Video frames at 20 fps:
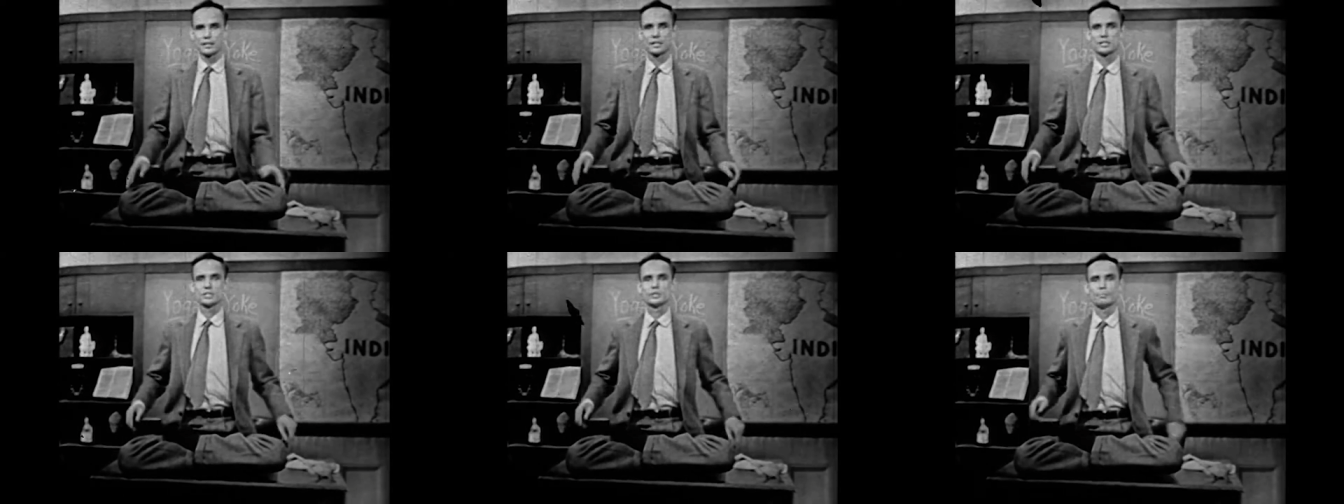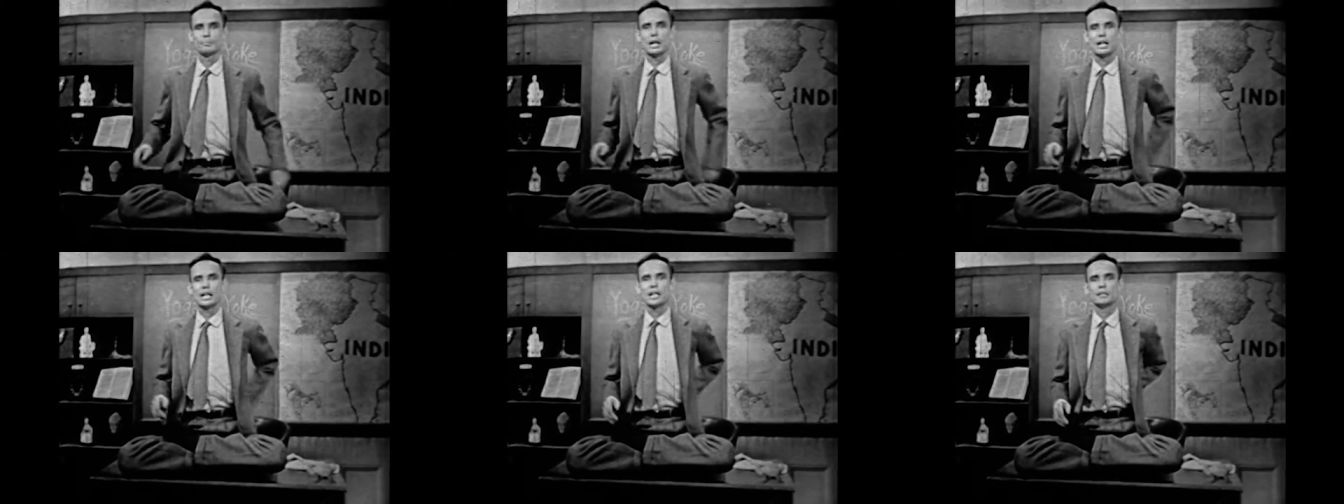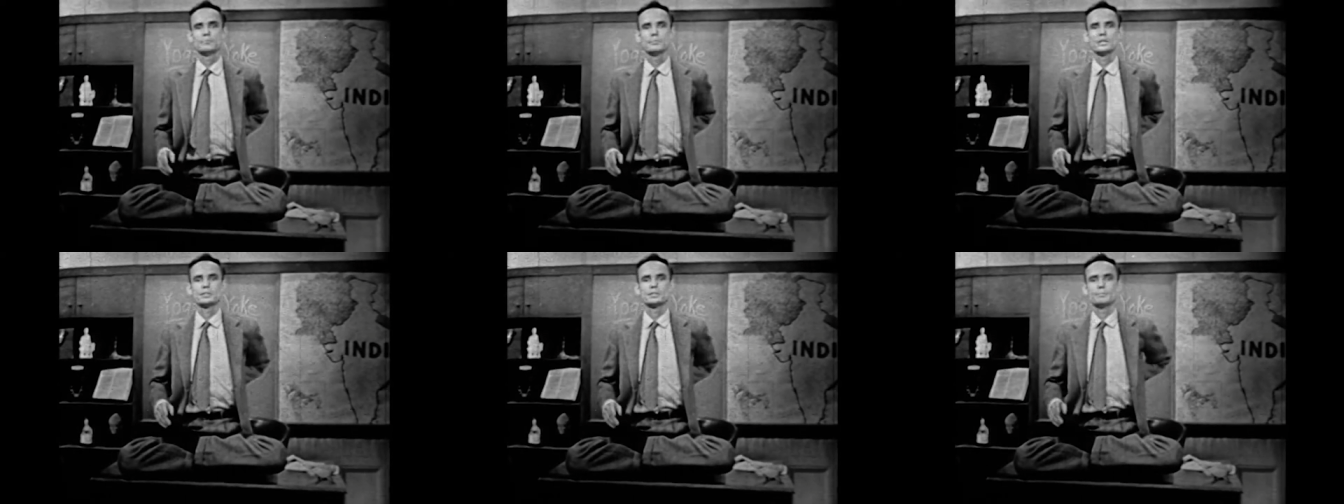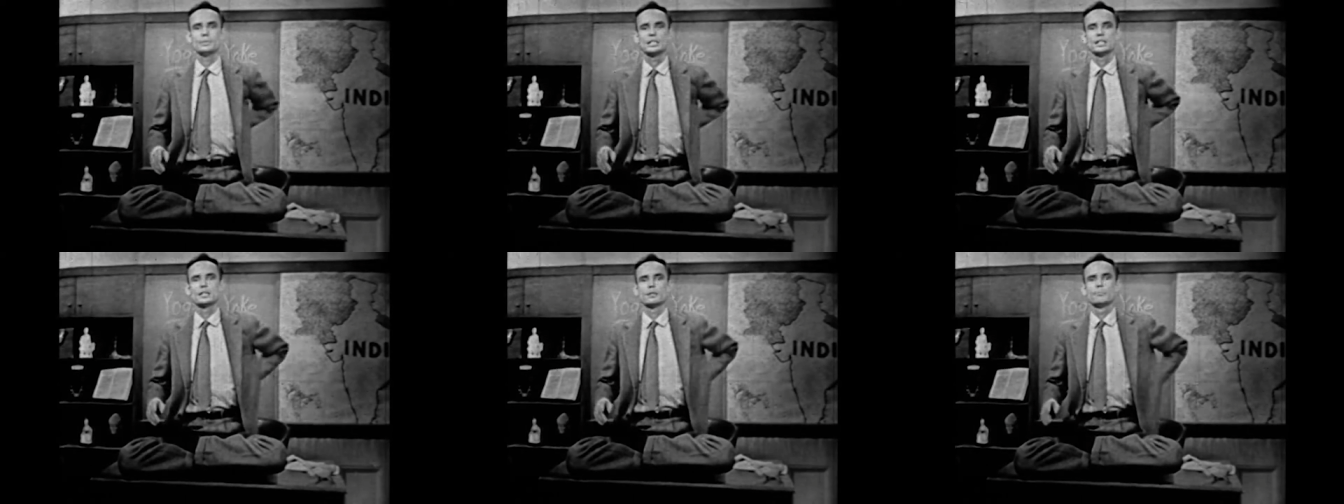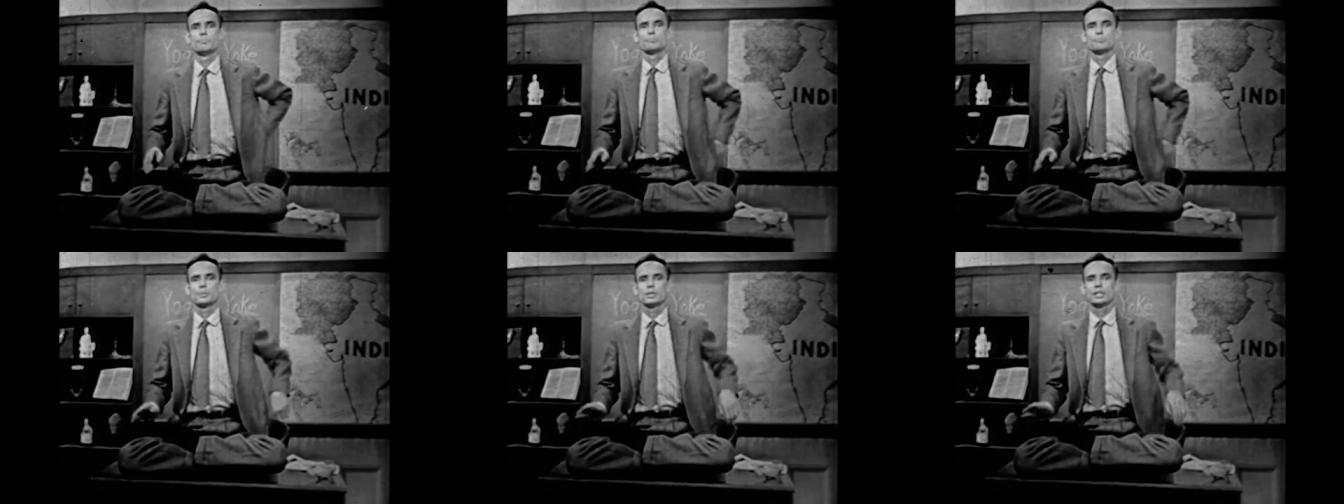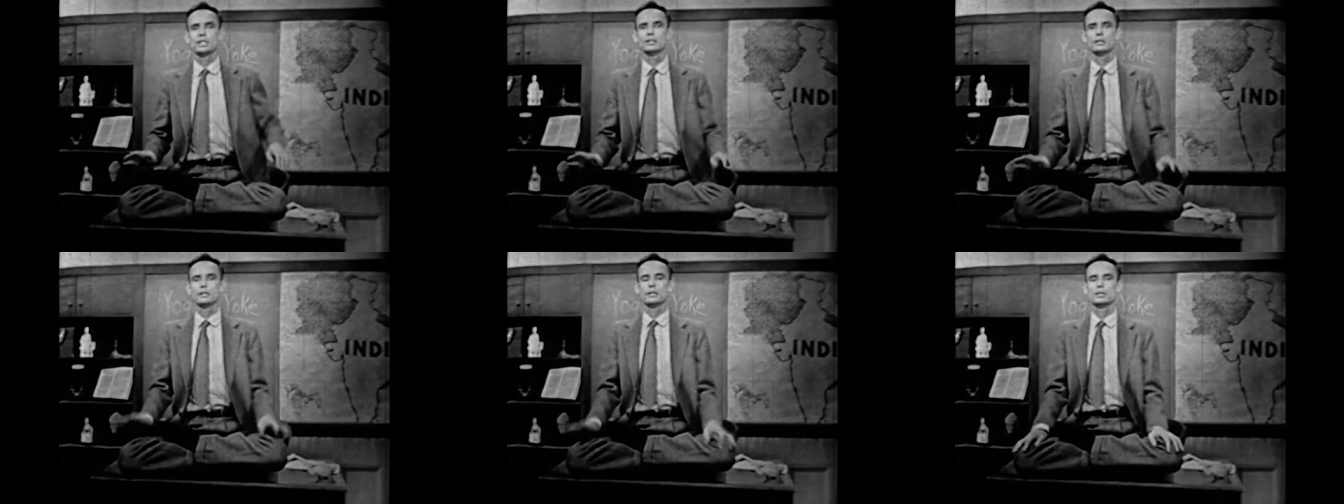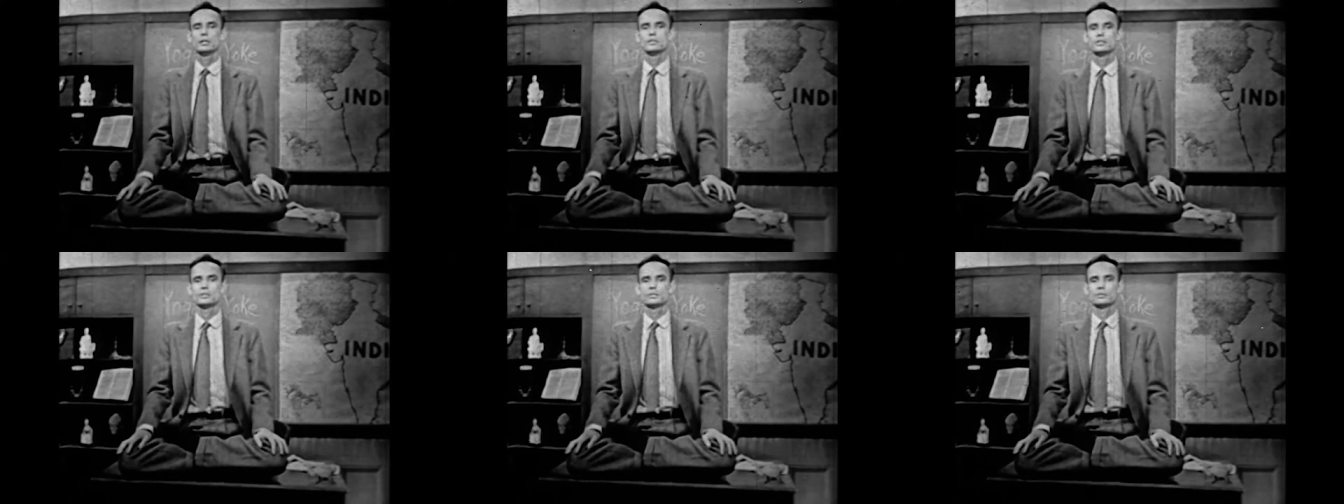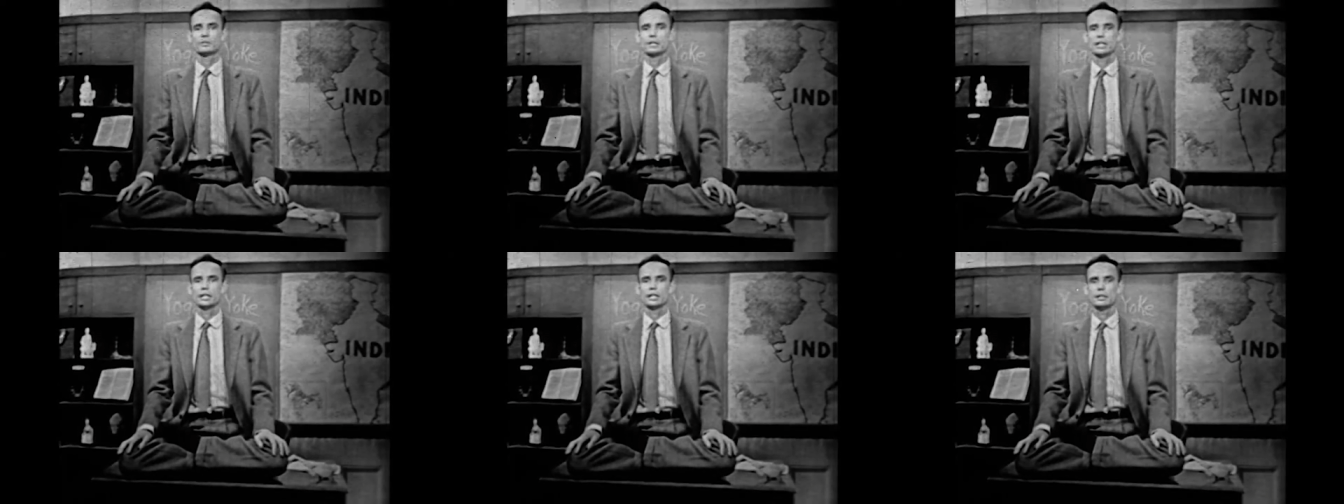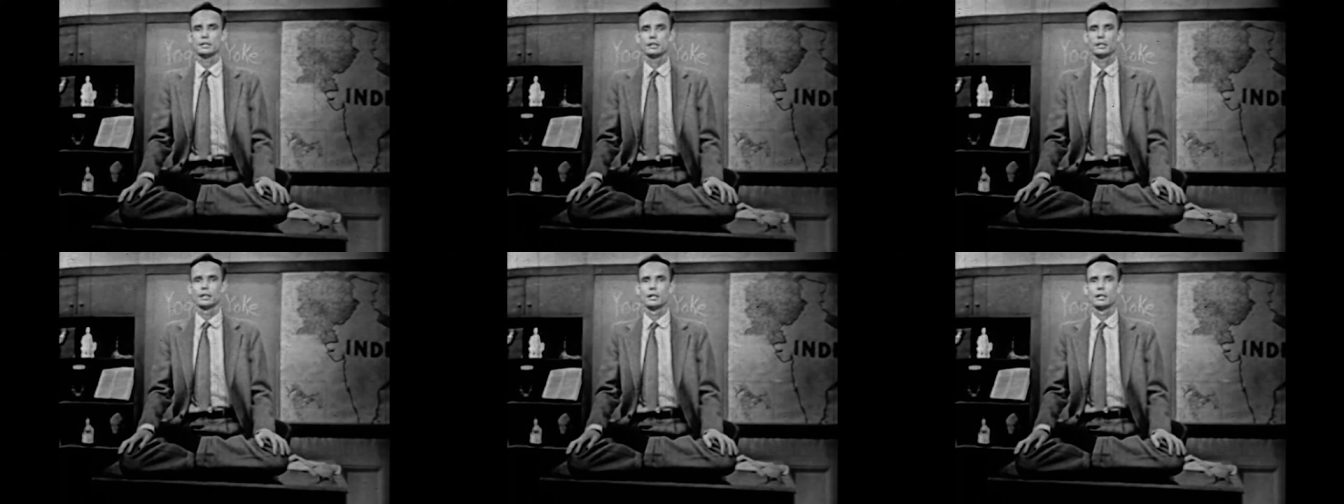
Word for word: The spine must be completely straight.